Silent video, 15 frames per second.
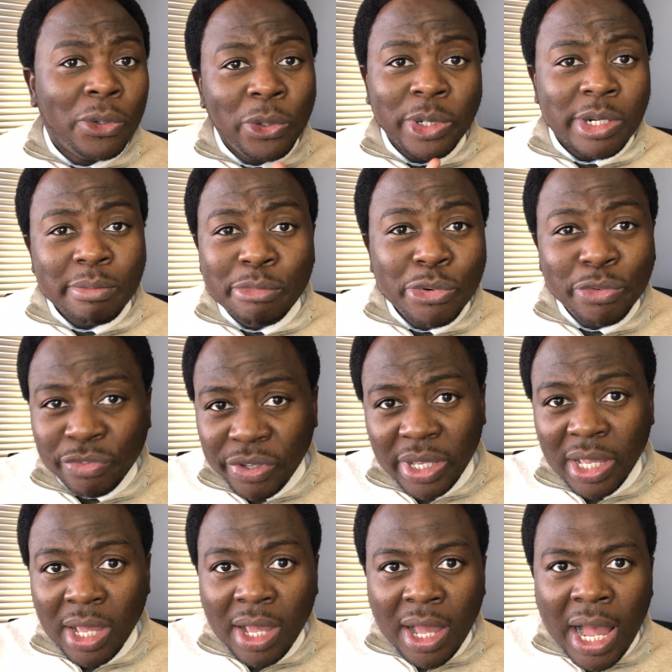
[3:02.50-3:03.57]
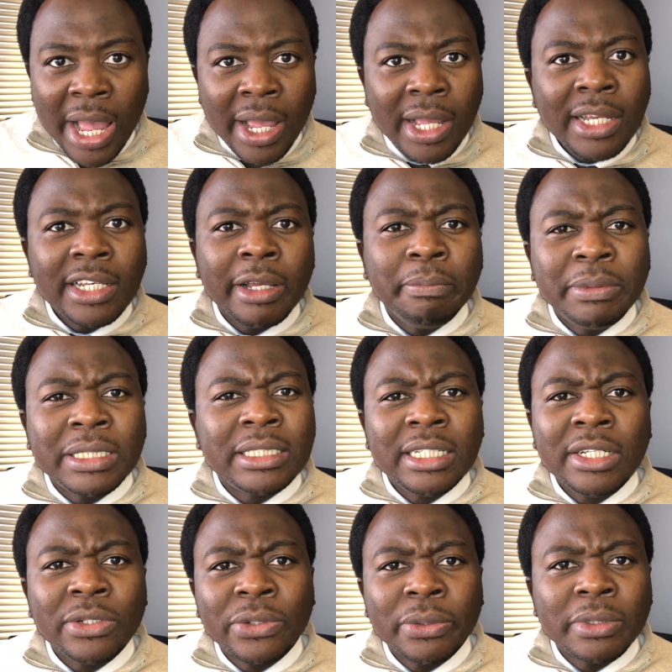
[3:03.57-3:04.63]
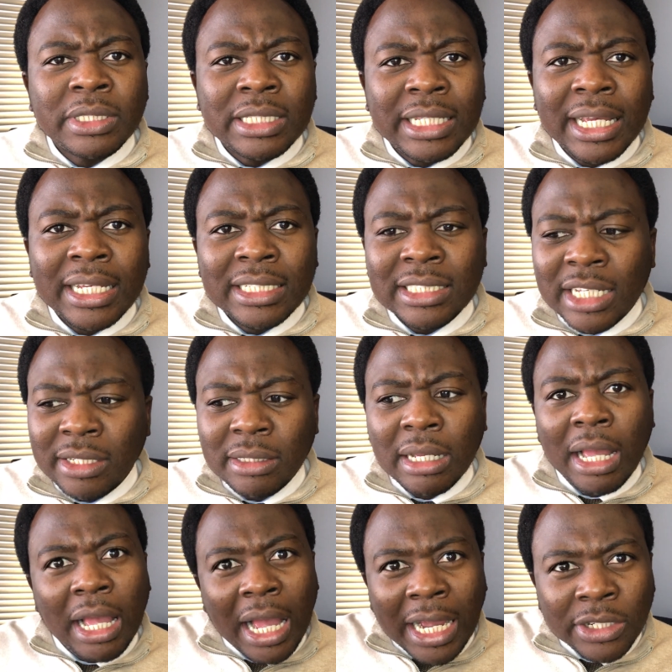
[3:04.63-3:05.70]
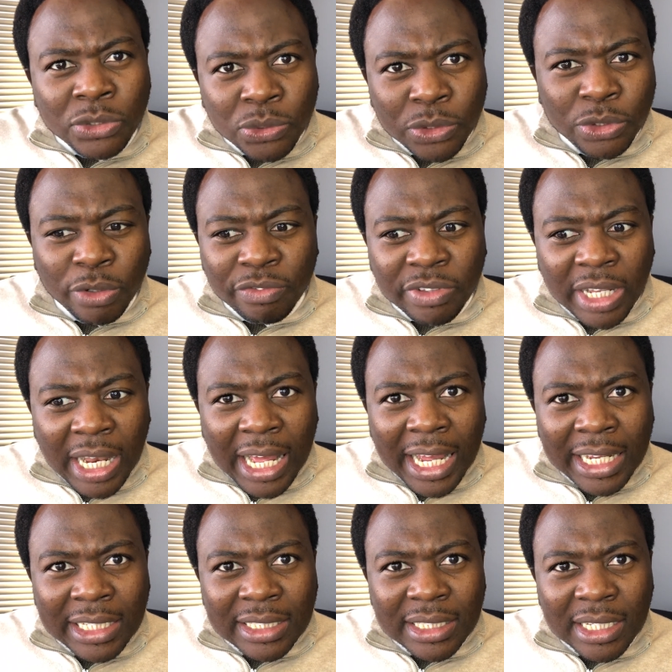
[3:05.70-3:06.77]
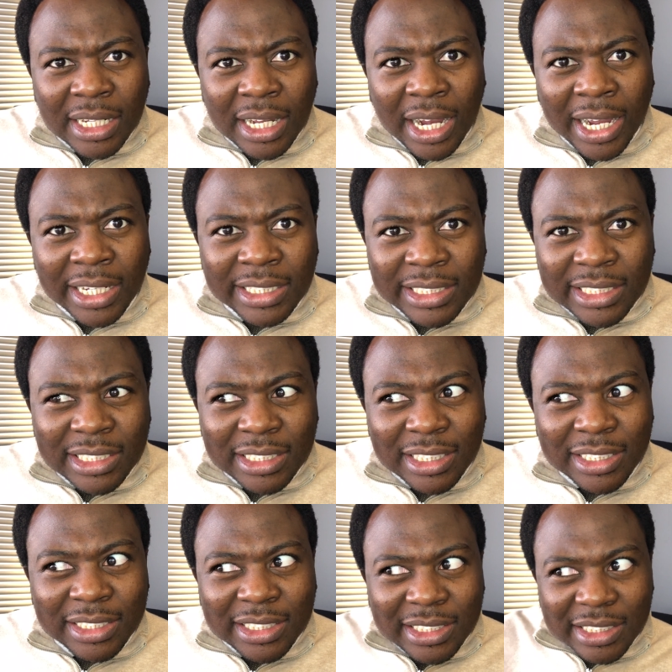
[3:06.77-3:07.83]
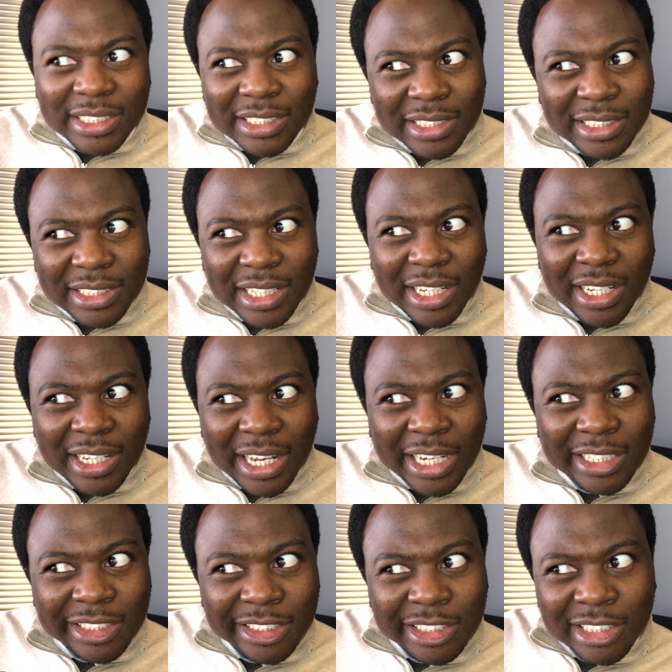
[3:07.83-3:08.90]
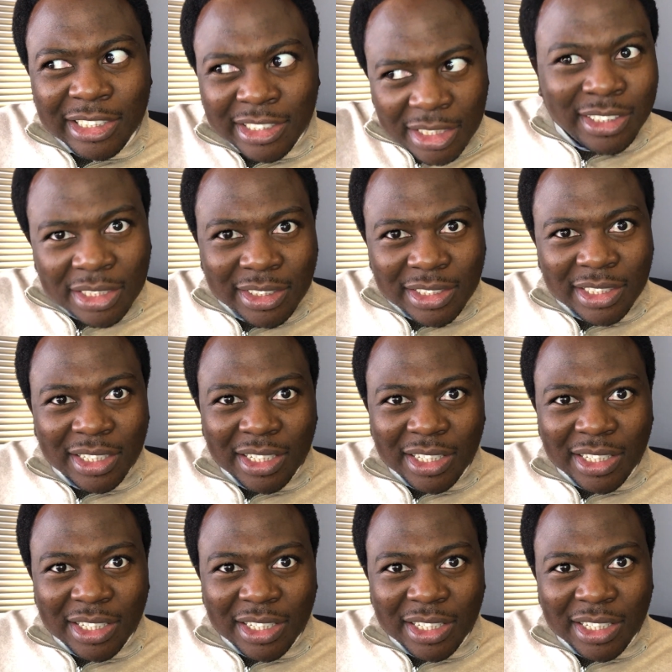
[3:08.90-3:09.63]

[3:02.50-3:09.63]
a horror movie, I end up seeing those things. I switch off the light, I see this, like, zzz,